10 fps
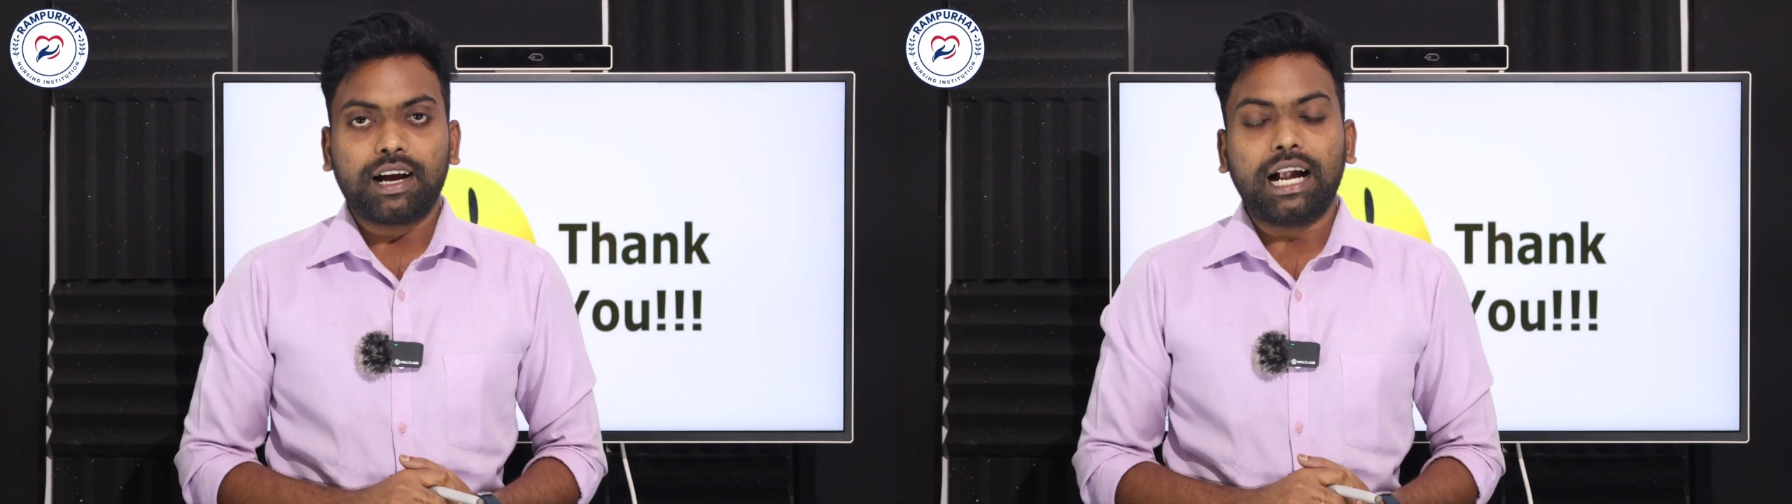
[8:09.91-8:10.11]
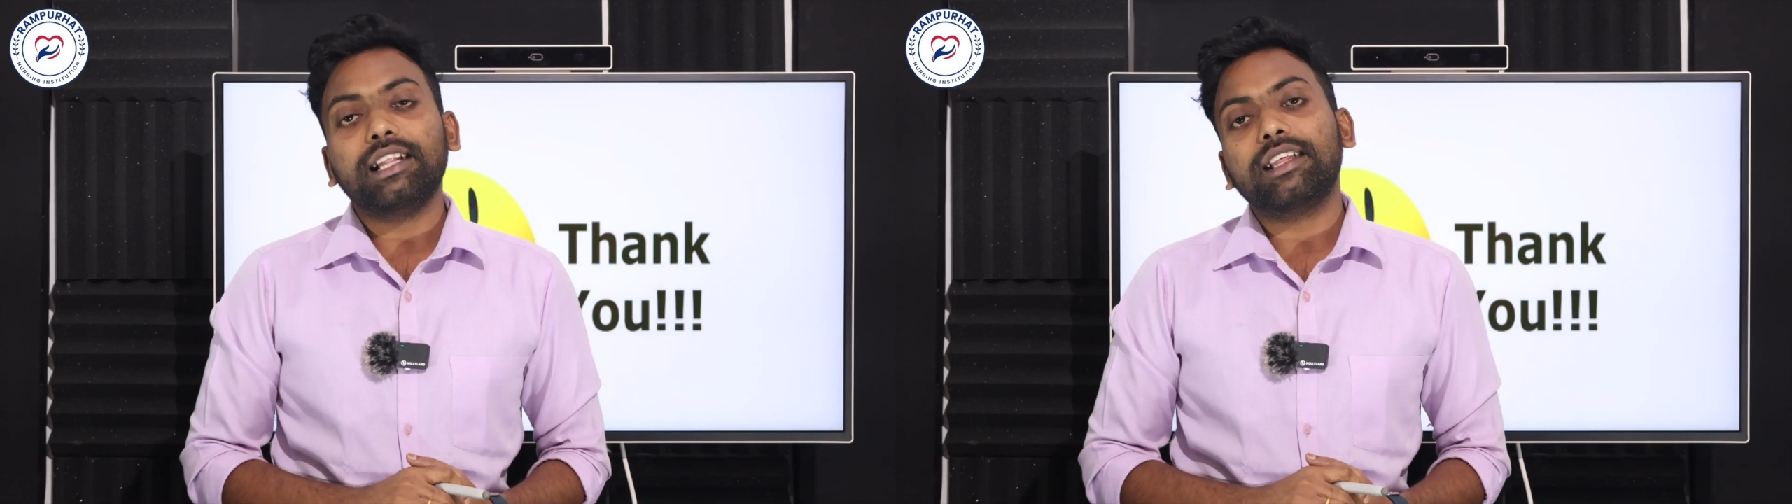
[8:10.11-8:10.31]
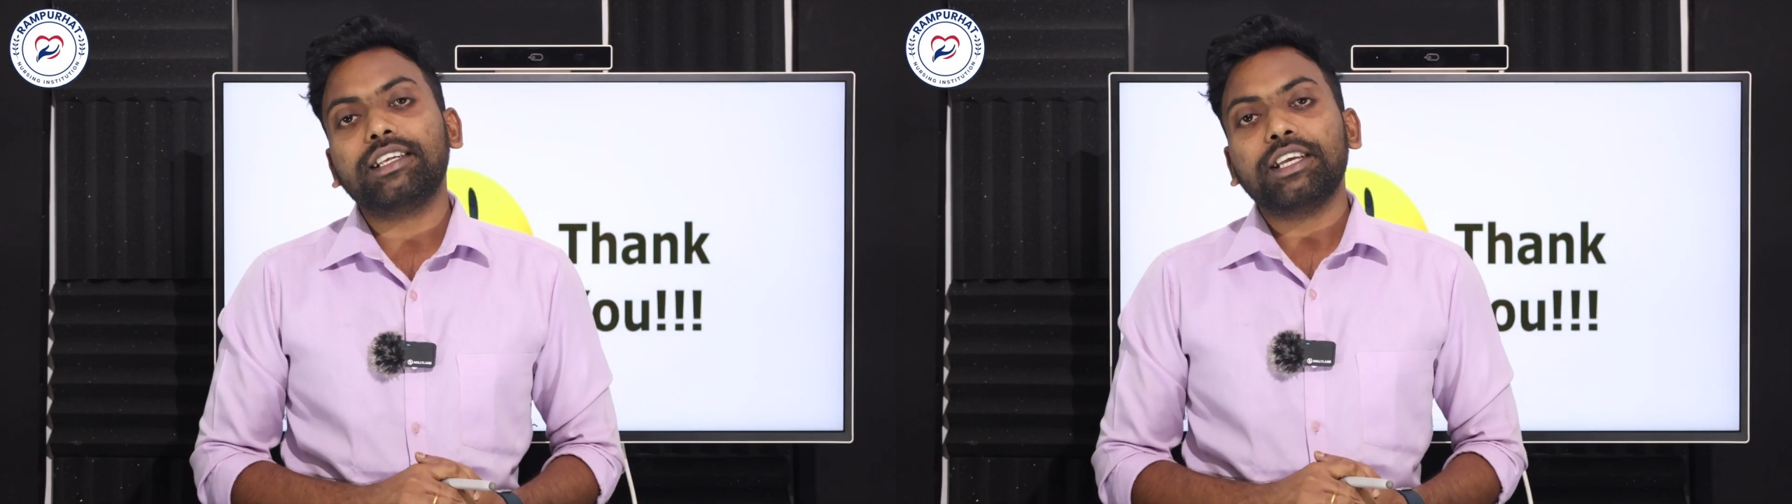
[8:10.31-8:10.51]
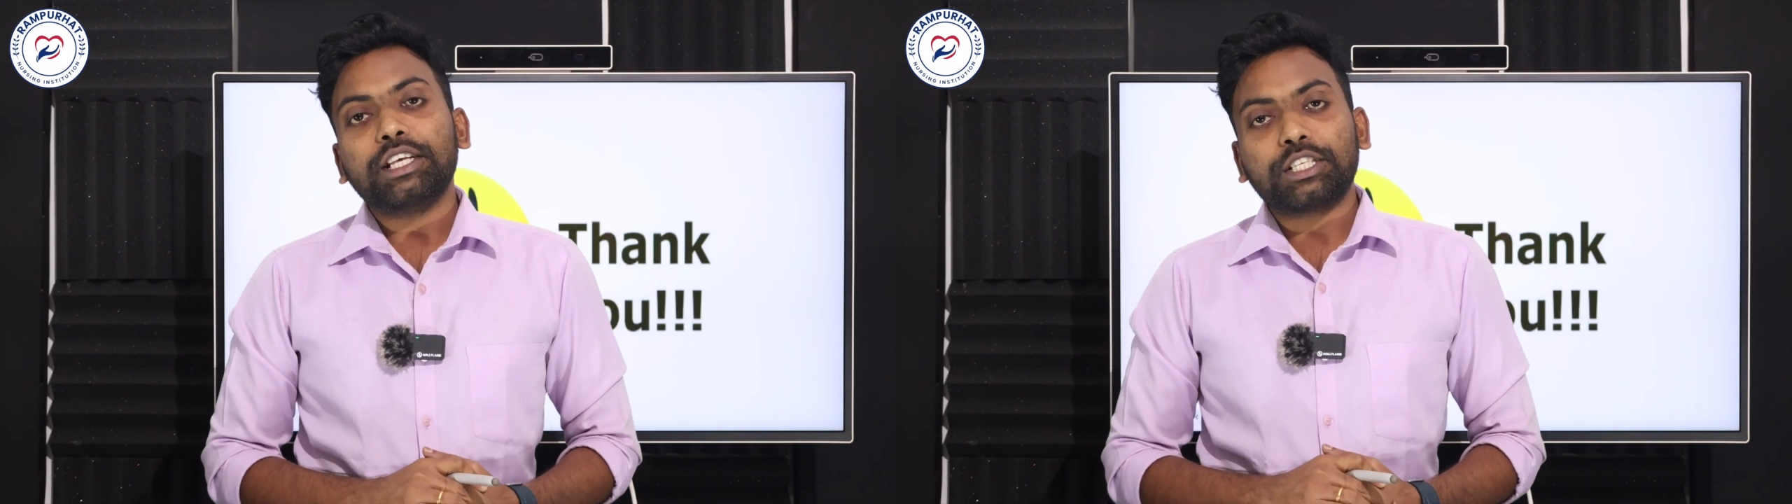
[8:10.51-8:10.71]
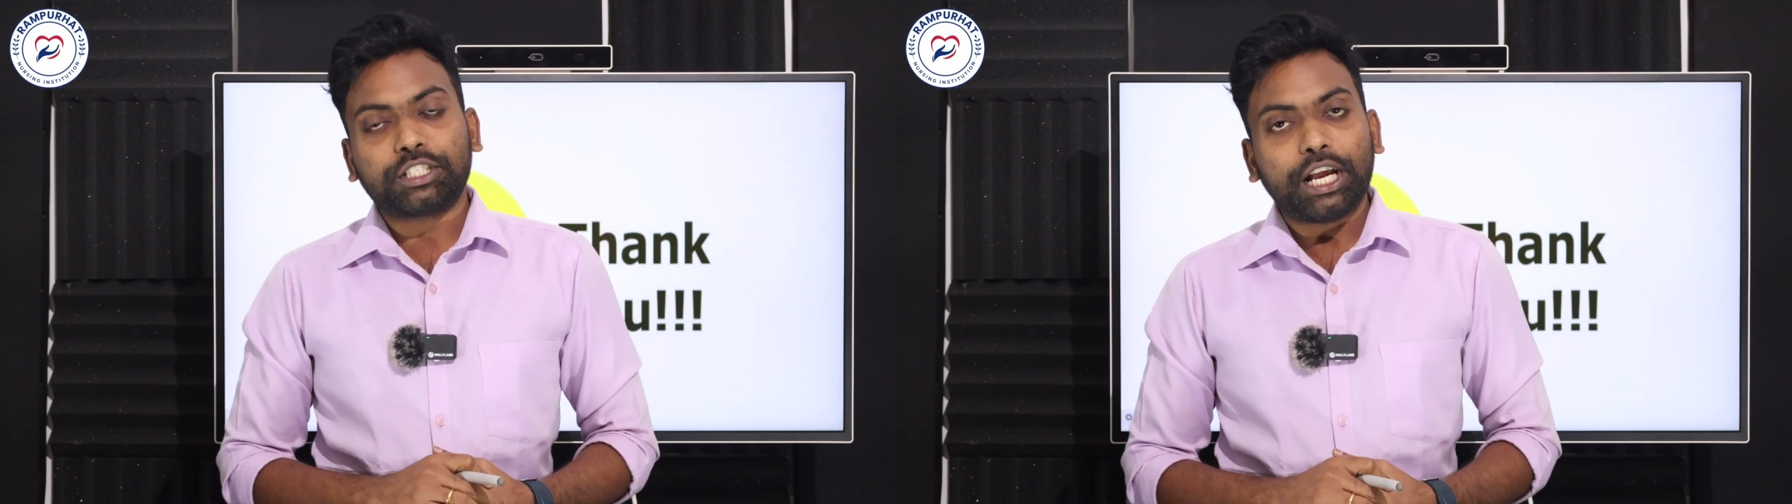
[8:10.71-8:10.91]
Until that,
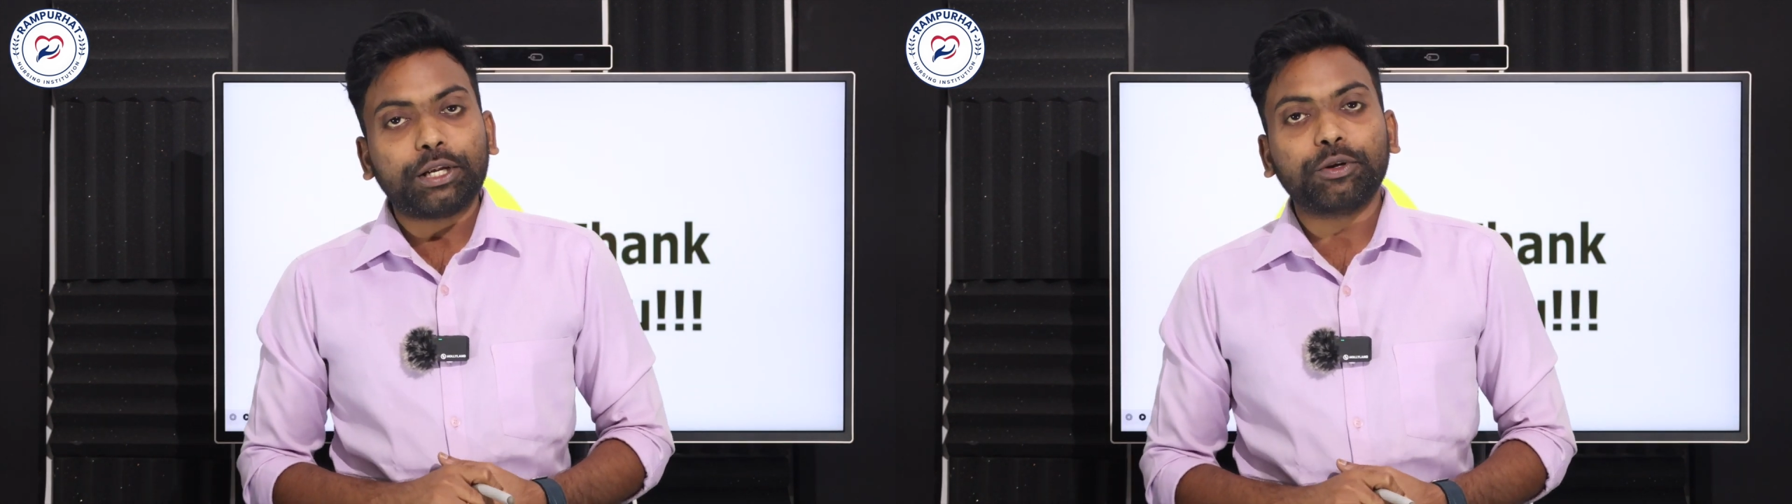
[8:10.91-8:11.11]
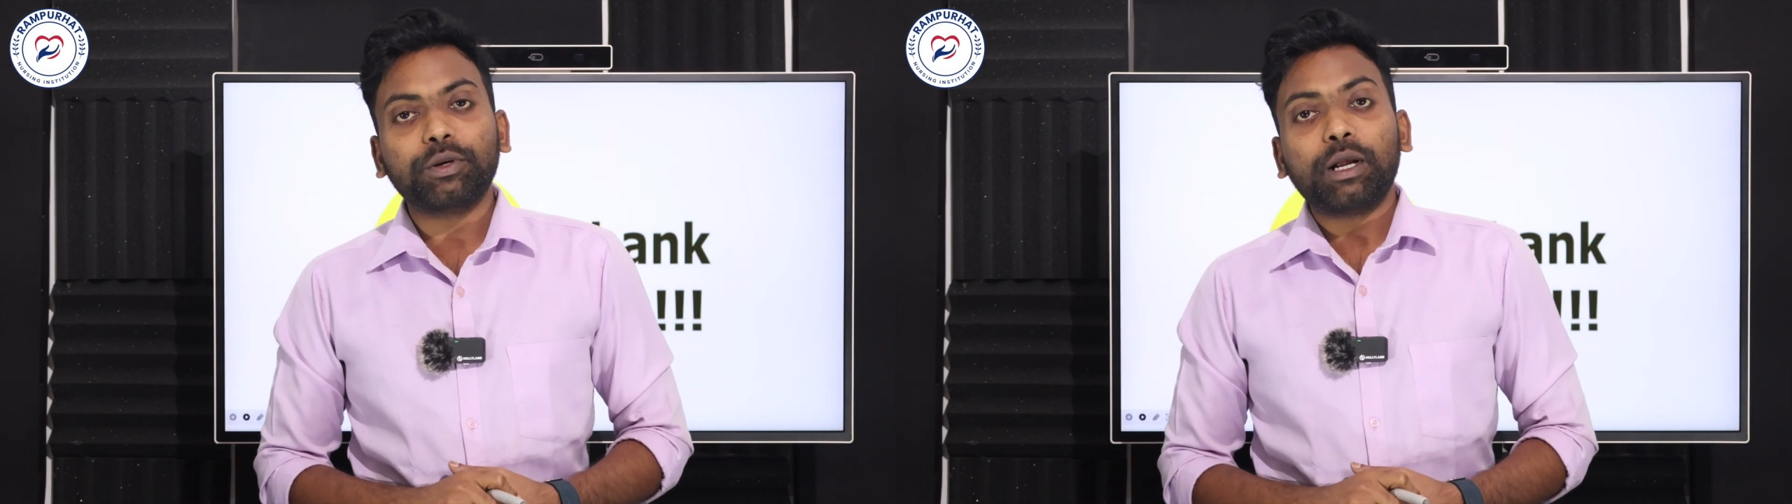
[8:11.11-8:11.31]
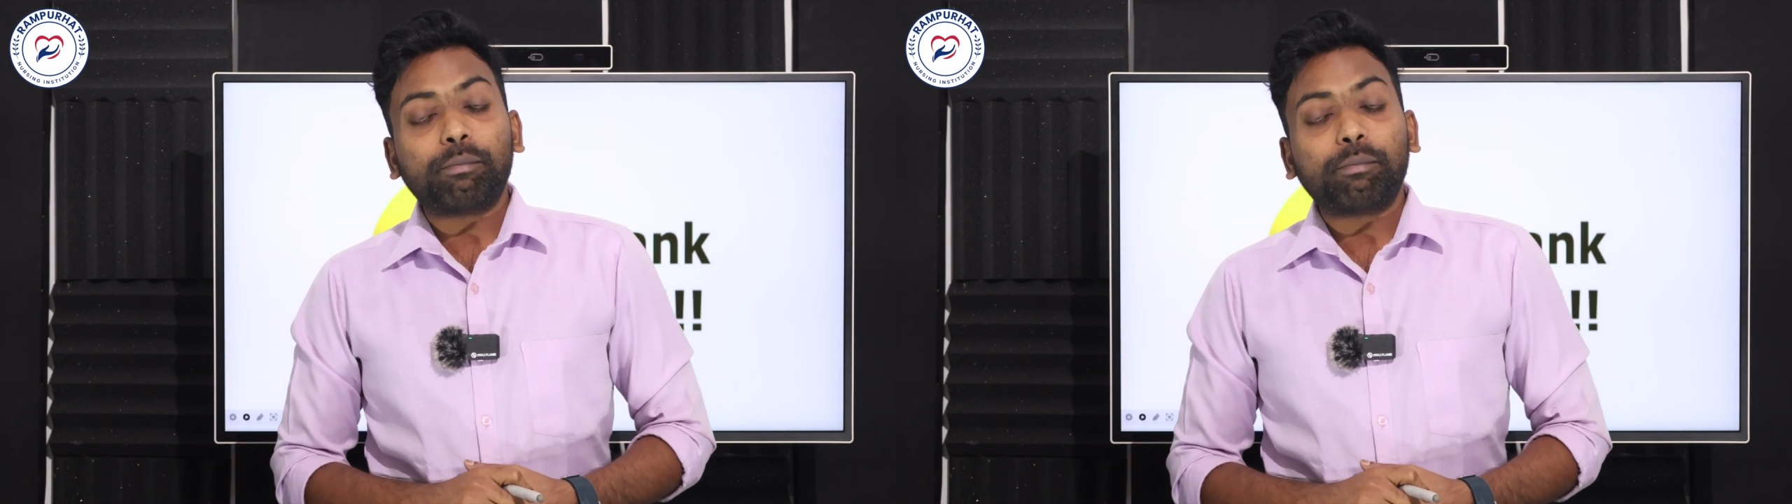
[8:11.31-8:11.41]
stay tuned.